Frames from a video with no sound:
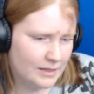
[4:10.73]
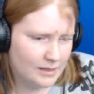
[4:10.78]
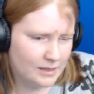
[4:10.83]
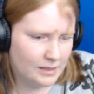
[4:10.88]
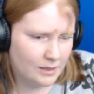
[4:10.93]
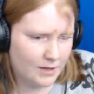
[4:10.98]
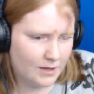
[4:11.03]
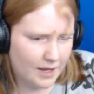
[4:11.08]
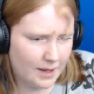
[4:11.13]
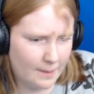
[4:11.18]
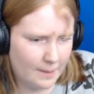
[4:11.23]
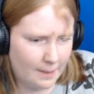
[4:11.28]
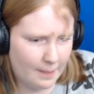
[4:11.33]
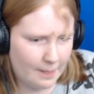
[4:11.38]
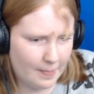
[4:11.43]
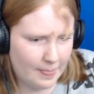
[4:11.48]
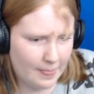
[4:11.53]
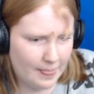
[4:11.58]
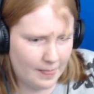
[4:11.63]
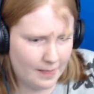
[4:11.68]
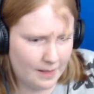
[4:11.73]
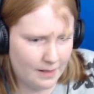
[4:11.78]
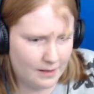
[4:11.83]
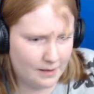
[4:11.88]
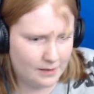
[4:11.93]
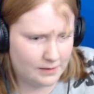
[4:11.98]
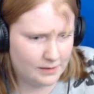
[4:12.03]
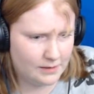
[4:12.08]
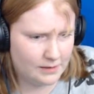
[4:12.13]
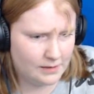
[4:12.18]
Okay.
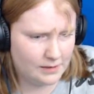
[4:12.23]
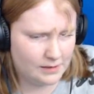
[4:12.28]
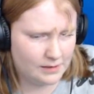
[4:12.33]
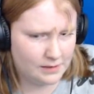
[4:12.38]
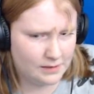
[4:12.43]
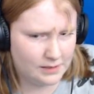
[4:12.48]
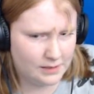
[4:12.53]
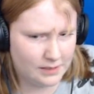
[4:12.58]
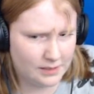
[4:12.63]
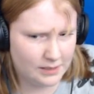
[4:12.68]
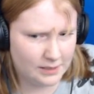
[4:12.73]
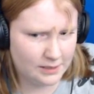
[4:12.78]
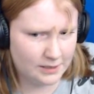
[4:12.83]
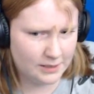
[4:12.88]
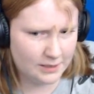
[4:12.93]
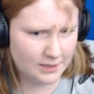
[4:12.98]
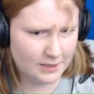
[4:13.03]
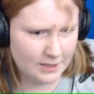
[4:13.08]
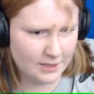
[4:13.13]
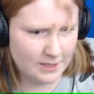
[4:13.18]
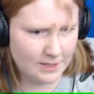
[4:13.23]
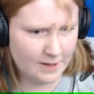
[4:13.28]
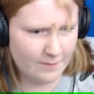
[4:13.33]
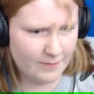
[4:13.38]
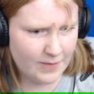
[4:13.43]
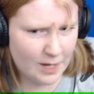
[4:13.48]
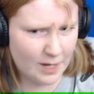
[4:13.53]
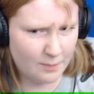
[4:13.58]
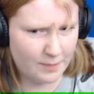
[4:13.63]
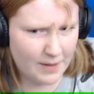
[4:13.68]
Ugh.
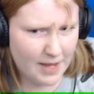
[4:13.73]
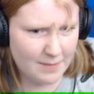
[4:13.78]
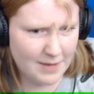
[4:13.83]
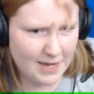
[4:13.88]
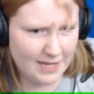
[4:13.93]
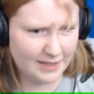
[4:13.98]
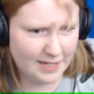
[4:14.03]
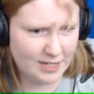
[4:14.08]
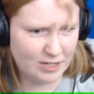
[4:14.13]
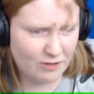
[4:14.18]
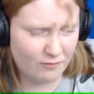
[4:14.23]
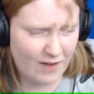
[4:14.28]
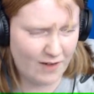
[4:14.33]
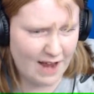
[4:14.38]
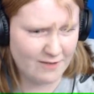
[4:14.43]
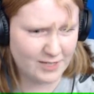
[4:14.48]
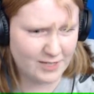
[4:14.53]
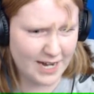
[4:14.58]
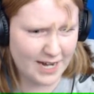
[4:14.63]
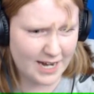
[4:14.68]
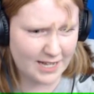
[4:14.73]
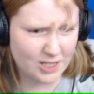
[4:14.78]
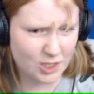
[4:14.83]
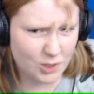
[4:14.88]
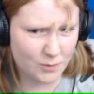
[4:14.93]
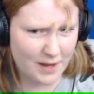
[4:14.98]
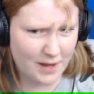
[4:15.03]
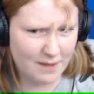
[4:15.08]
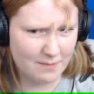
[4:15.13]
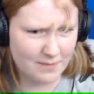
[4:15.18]
That'll buy me at least 5 seconds.
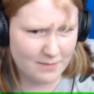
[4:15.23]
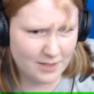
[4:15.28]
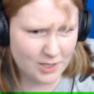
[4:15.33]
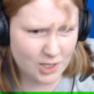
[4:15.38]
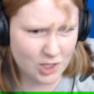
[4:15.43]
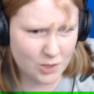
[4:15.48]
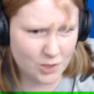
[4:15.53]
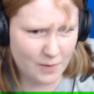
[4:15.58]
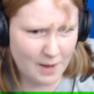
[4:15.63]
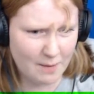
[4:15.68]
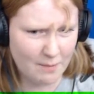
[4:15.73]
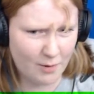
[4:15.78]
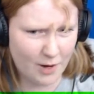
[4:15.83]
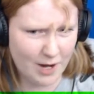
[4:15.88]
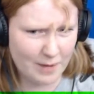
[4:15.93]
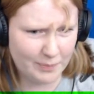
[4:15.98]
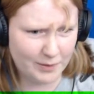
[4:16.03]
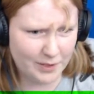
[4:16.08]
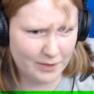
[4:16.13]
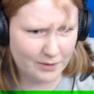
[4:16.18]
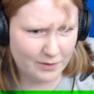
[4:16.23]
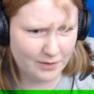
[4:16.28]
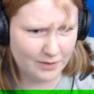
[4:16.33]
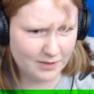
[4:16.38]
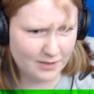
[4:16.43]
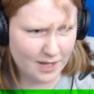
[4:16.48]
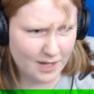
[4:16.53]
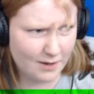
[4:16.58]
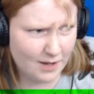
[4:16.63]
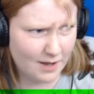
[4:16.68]
Swim. Swim, Boy Blue. Go,
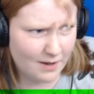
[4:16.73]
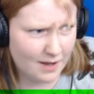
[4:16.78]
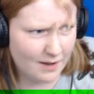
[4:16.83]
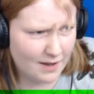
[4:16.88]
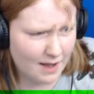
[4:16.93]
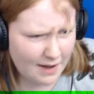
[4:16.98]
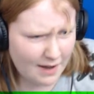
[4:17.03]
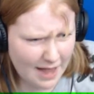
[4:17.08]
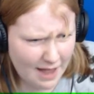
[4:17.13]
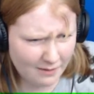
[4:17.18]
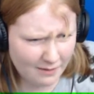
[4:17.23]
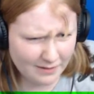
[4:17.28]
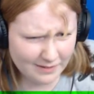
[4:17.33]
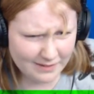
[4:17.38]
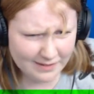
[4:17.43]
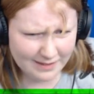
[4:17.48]
go, go, go, go.